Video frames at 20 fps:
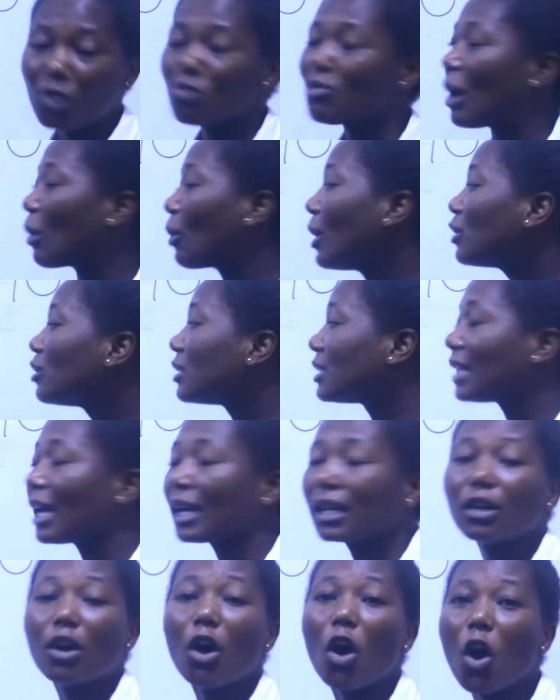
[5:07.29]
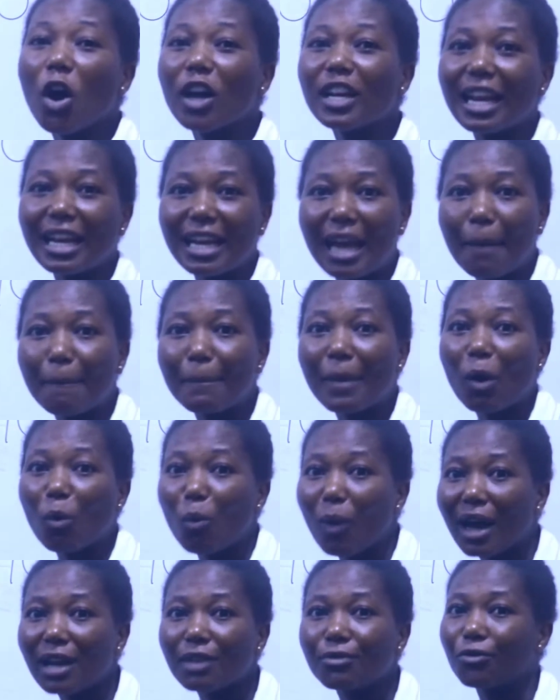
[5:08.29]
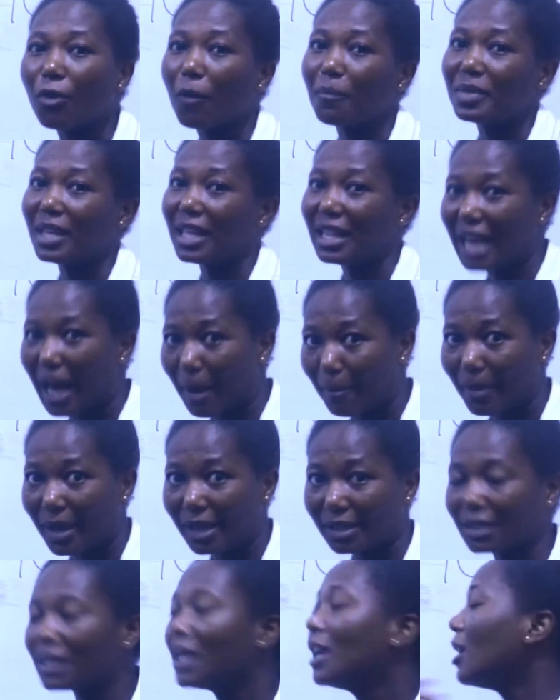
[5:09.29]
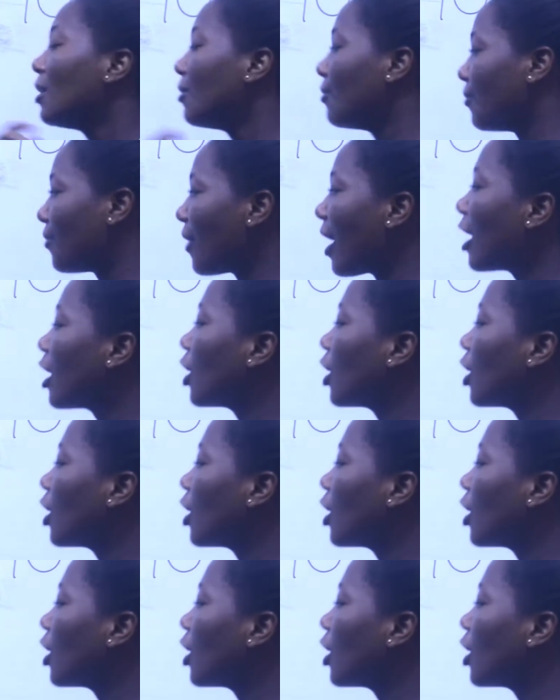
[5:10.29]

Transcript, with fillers: We are going to circle all the number one from the numbers. Very